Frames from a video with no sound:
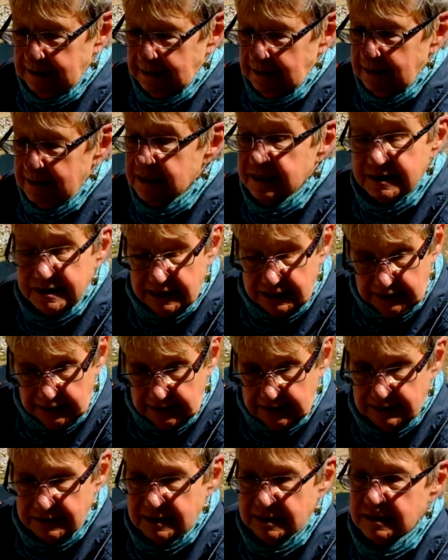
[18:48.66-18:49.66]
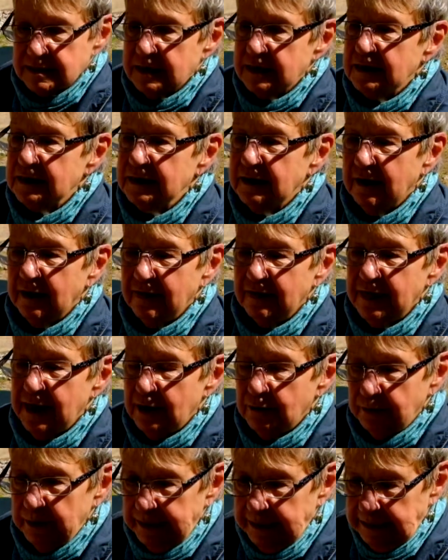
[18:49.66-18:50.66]
seeds
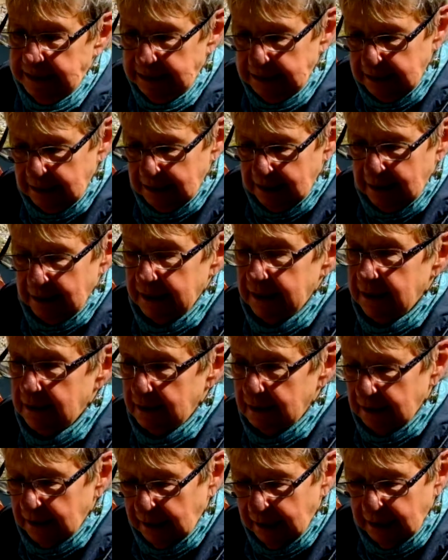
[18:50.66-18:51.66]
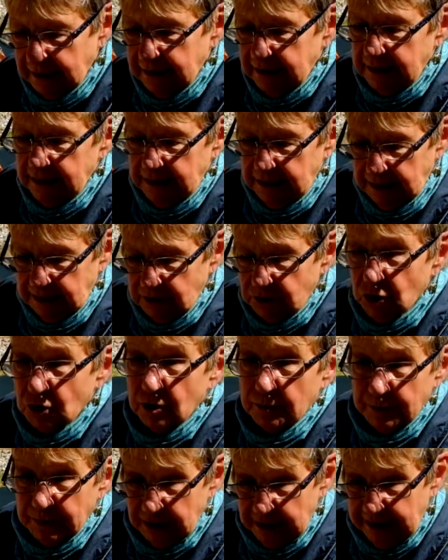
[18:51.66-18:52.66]
that we can eat
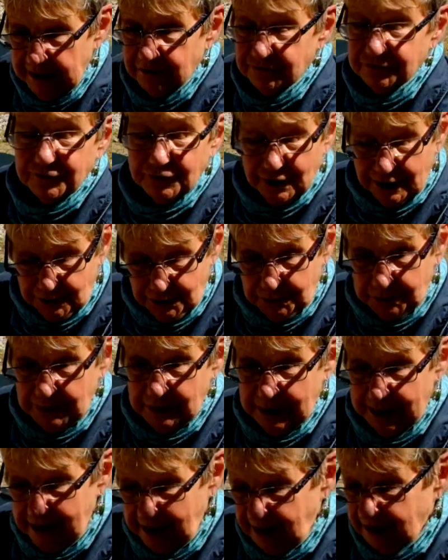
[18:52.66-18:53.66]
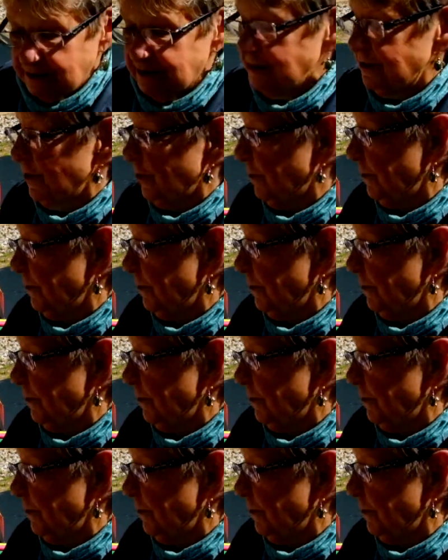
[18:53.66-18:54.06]
or plant for other plants. So